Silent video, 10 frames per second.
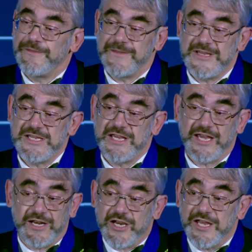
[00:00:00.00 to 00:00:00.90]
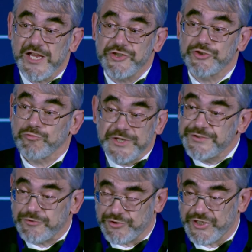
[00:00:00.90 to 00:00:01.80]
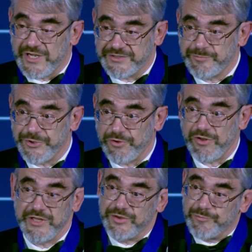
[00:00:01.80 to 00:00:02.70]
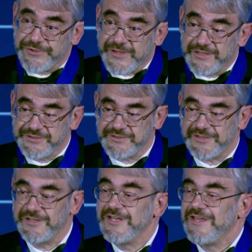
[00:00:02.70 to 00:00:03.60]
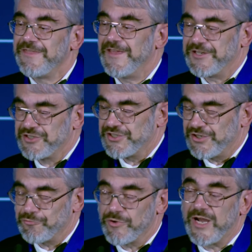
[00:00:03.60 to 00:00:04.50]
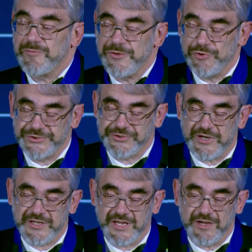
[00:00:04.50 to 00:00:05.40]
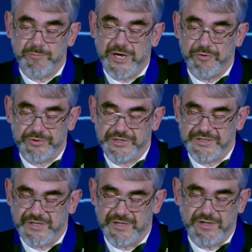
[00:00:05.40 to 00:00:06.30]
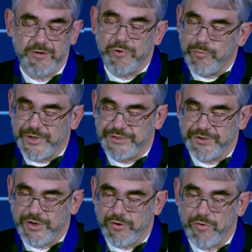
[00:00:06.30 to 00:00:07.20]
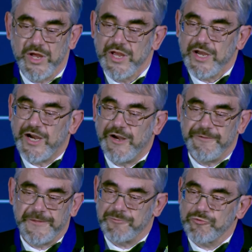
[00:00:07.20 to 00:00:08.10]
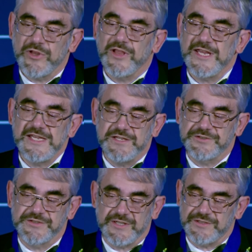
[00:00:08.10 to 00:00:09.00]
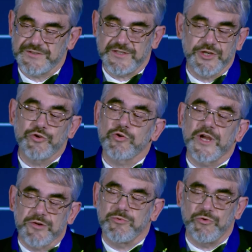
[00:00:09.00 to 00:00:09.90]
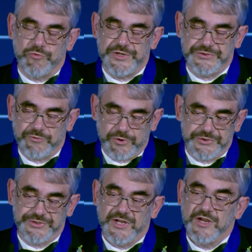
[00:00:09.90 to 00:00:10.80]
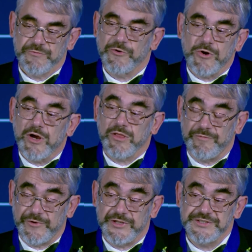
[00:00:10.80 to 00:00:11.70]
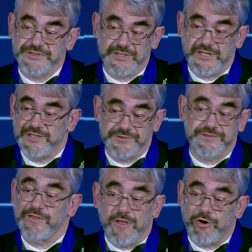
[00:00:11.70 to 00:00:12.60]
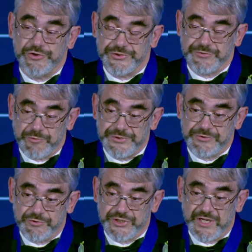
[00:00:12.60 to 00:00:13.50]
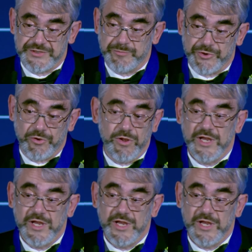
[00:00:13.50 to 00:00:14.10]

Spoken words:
The NIH Research Hospital in Bethesda that Robbie was talking about a moment ago, that really is an incredible resource for all of us and is the largest research hospital